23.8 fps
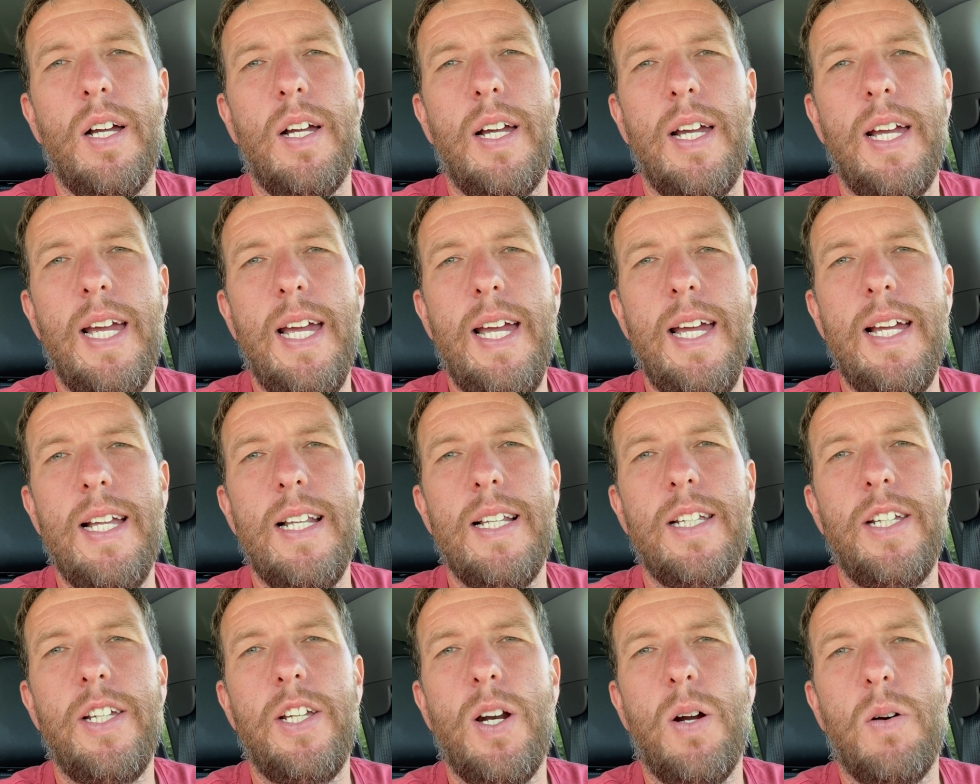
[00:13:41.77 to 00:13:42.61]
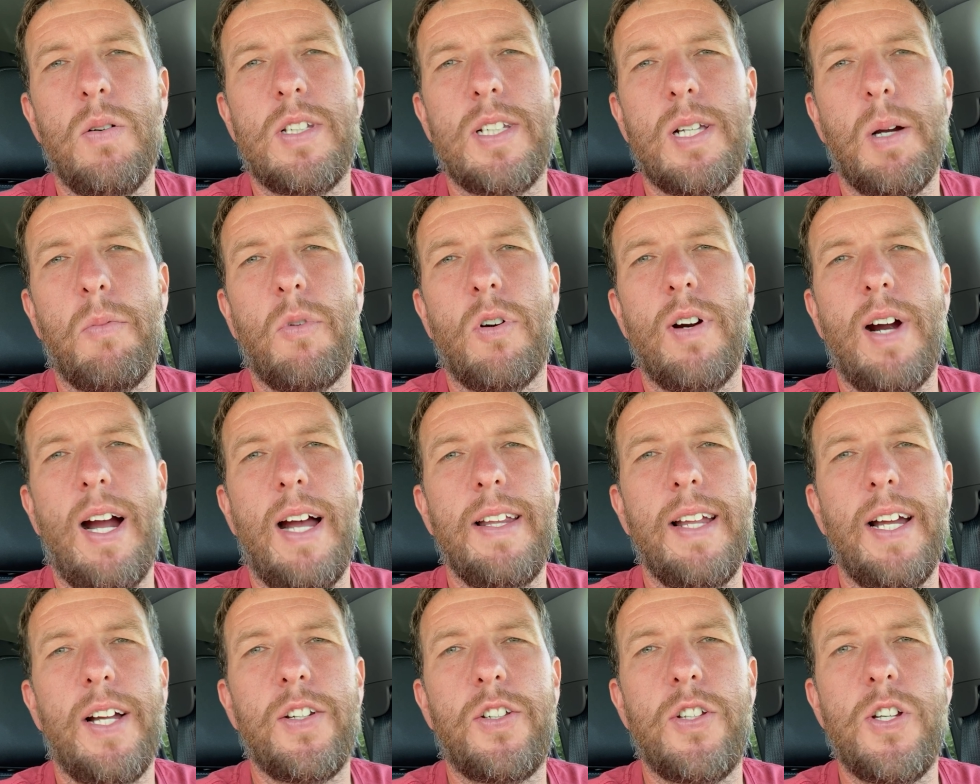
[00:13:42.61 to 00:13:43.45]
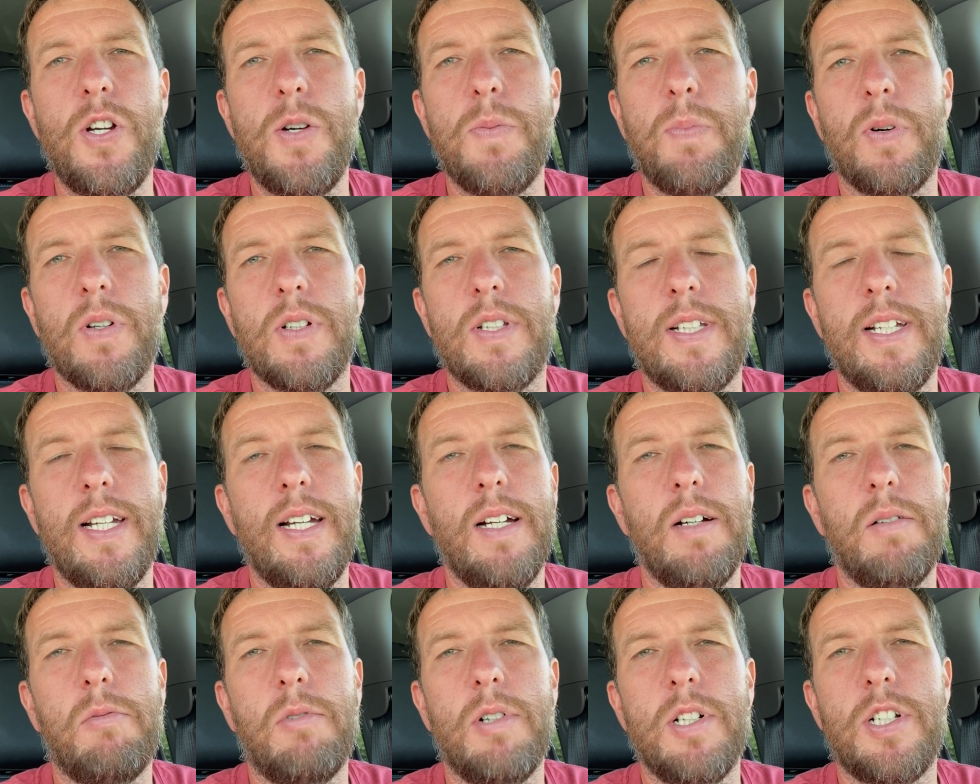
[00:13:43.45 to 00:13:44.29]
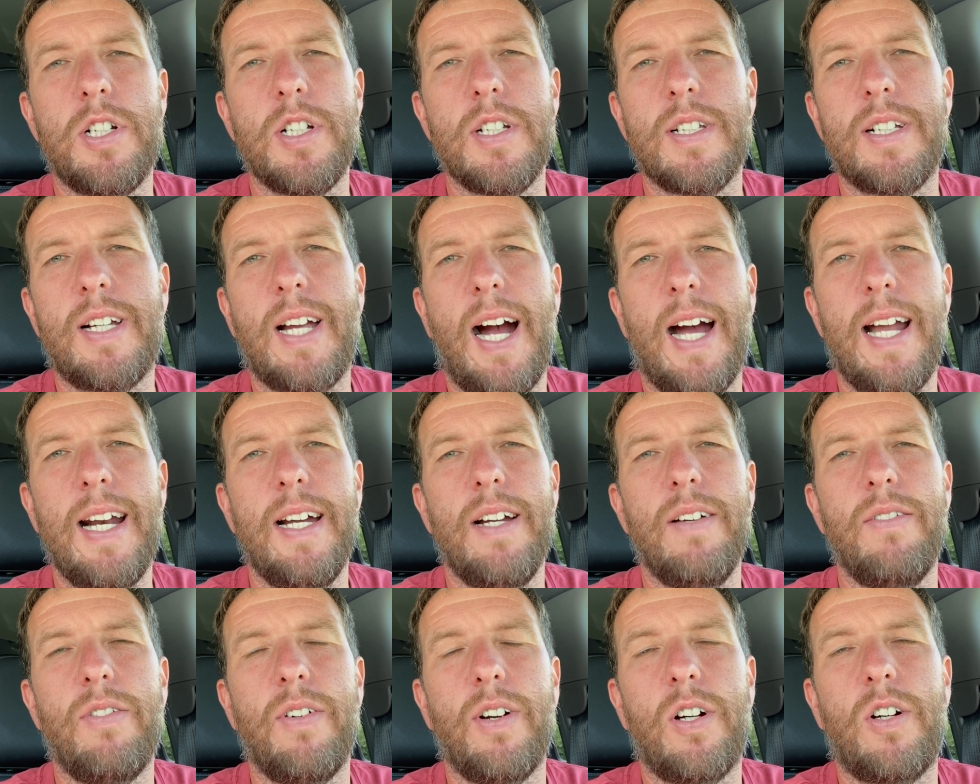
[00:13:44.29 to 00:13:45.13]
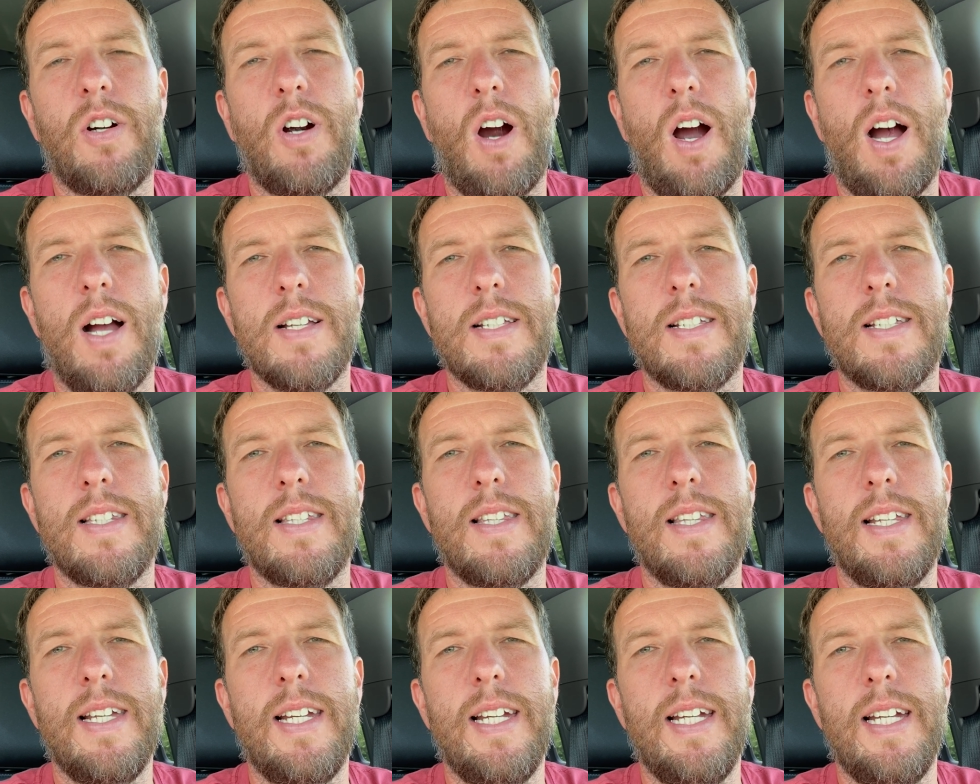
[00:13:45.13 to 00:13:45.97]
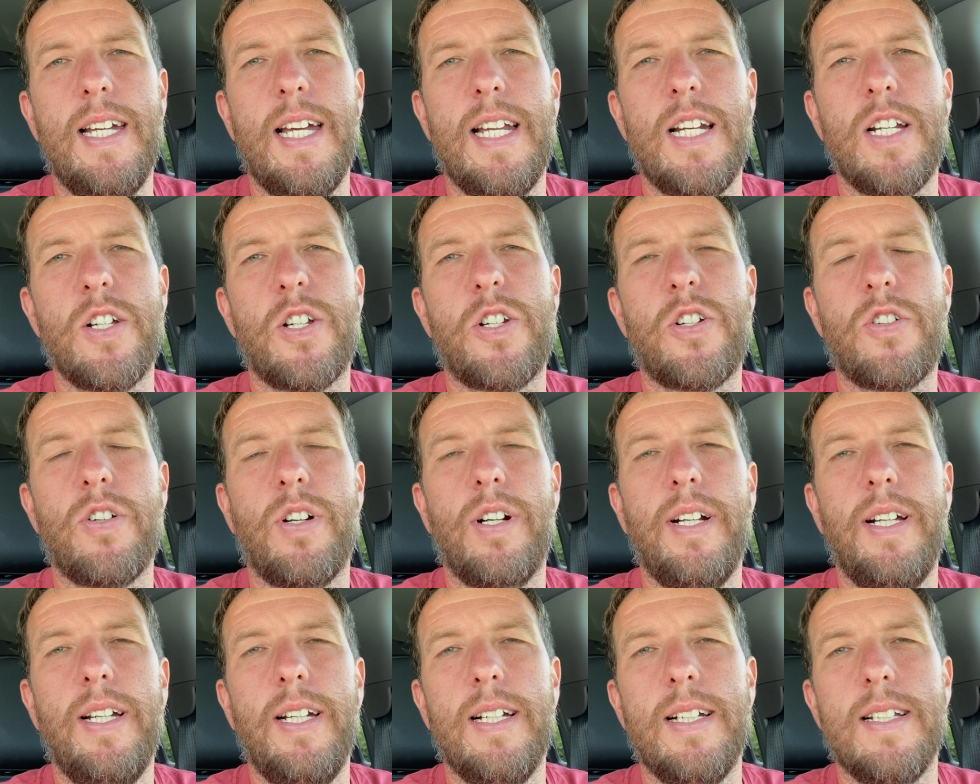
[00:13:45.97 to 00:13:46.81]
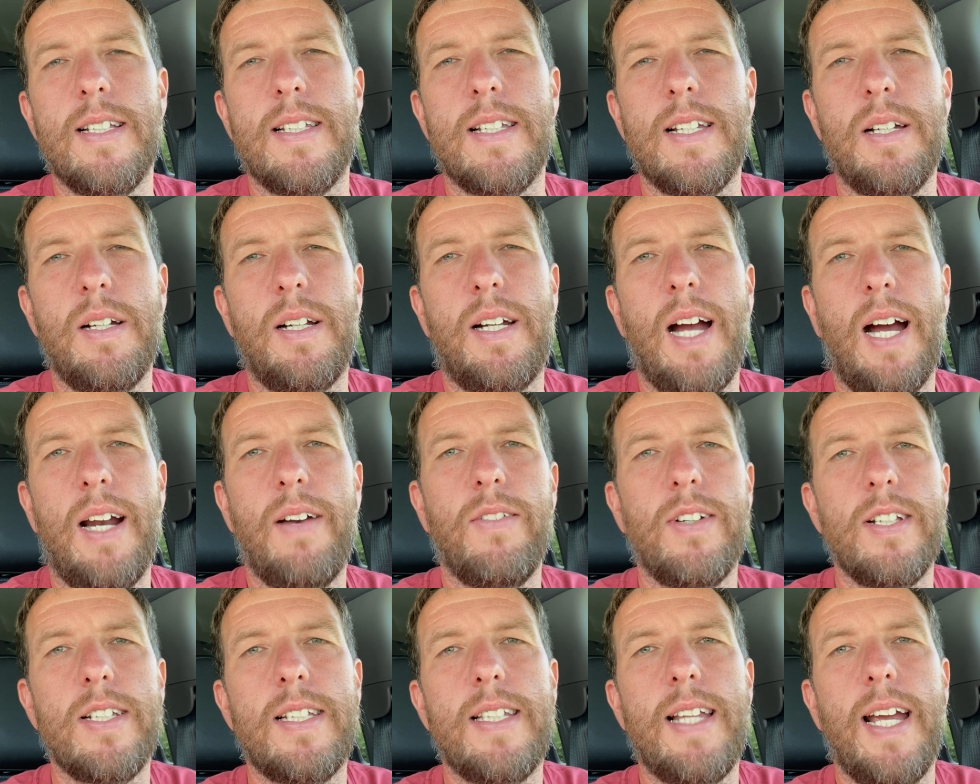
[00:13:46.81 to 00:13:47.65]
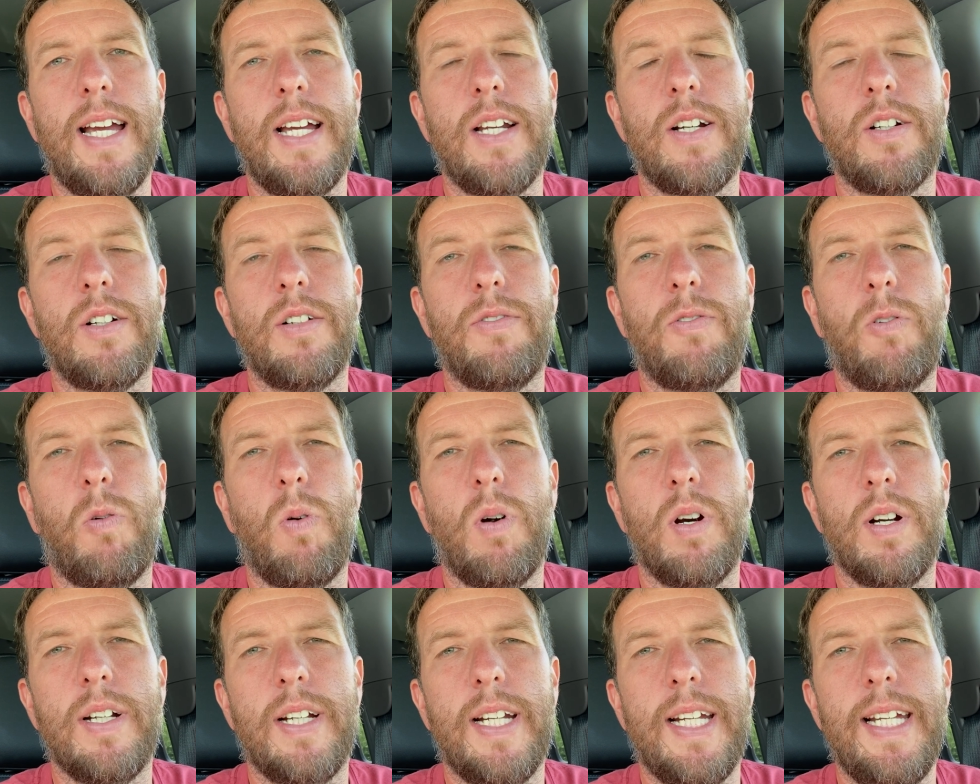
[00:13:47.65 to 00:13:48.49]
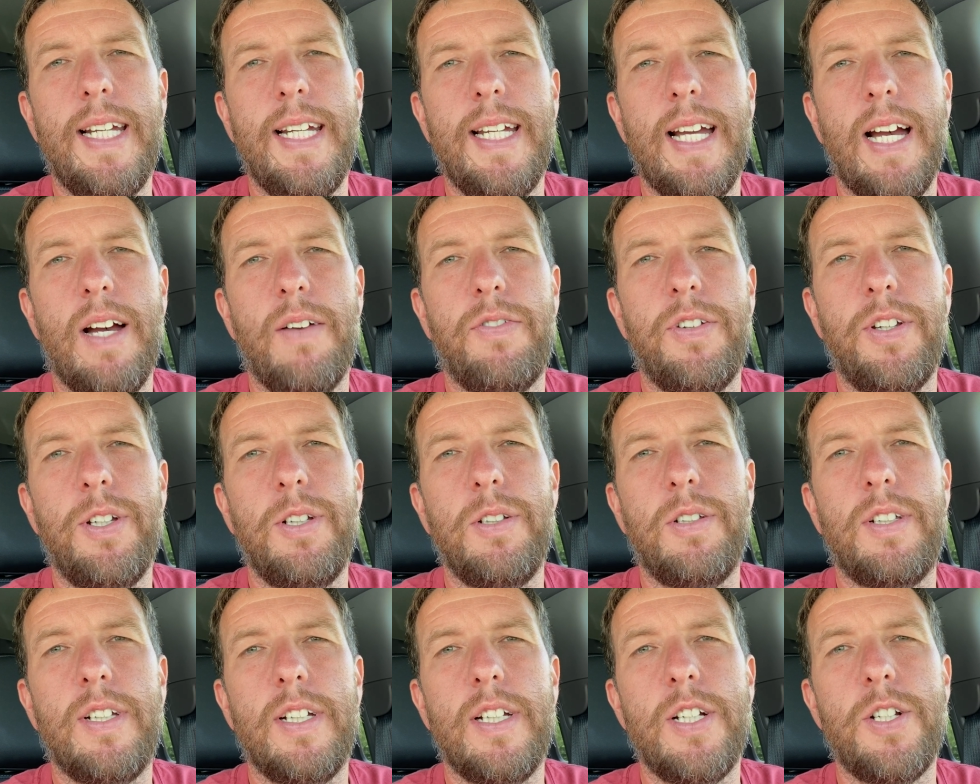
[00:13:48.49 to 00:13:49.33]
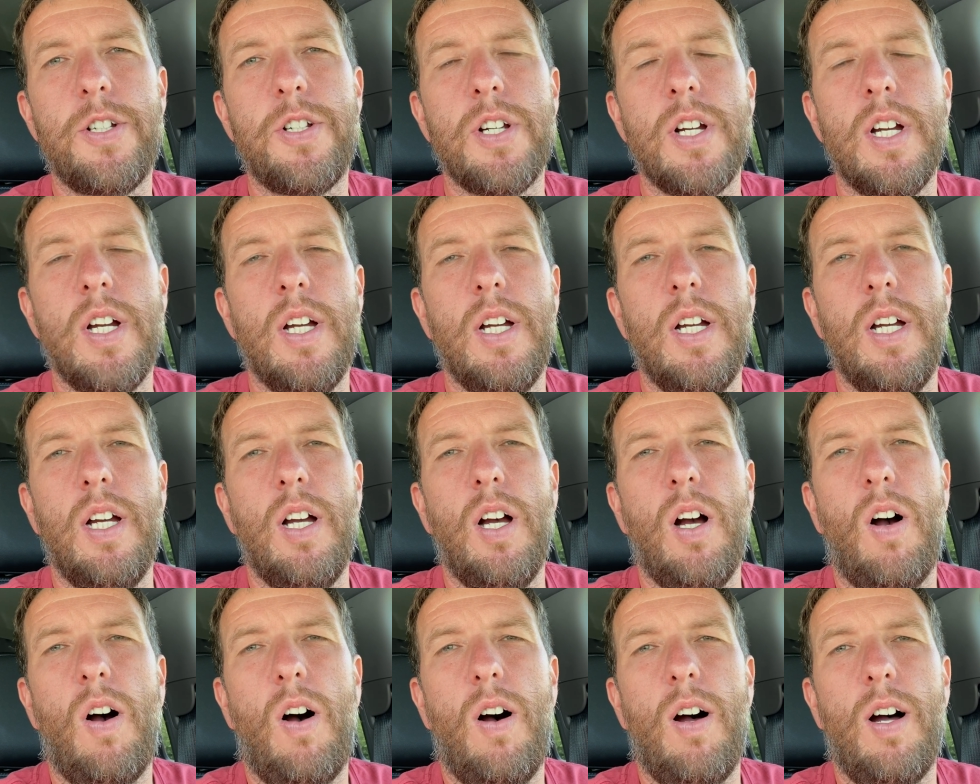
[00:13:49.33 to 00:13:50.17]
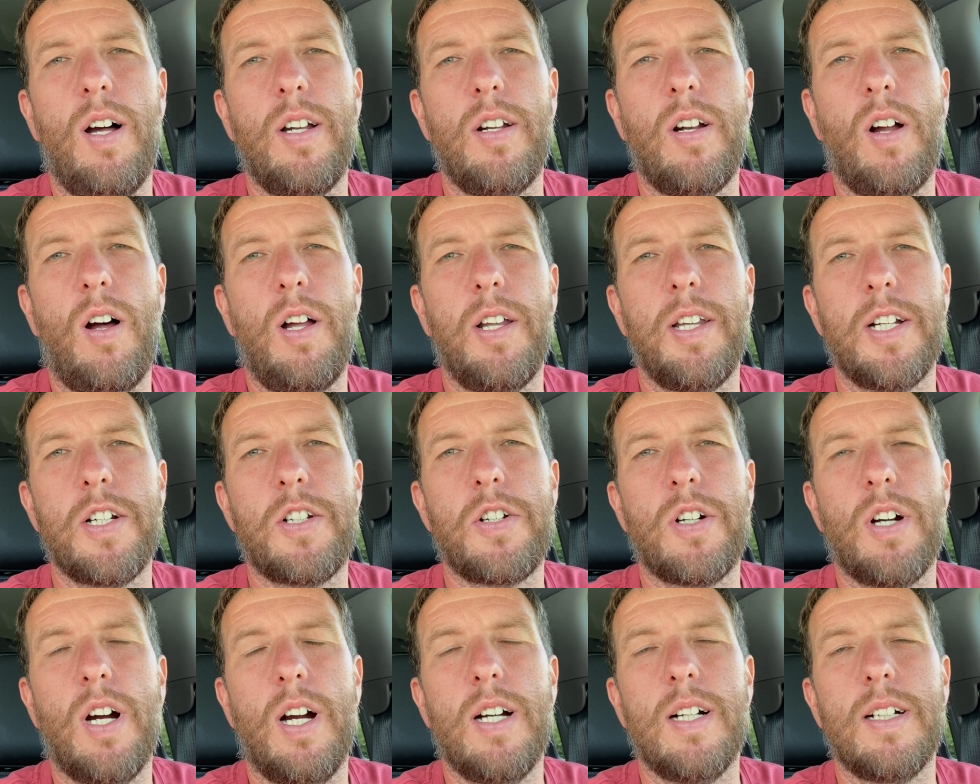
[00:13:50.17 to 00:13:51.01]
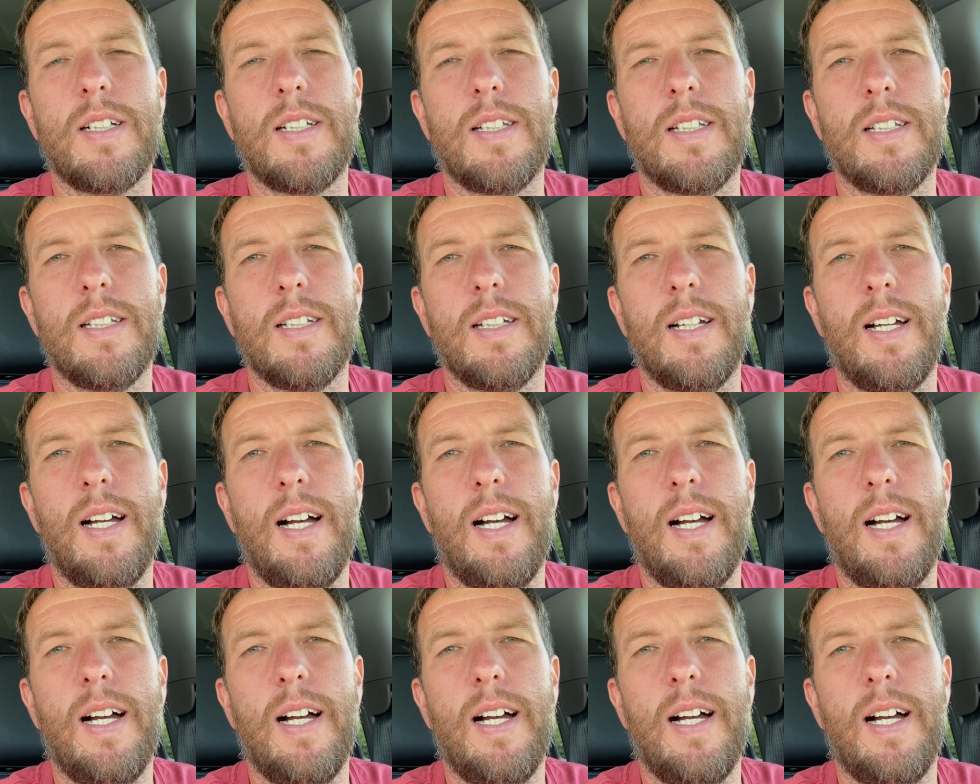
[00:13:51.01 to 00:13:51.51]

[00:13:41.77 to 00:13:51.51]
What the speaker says: It's somewhere around that 2%, which is kind of across the industry as a kind of a standard for DEF usage on the trucks,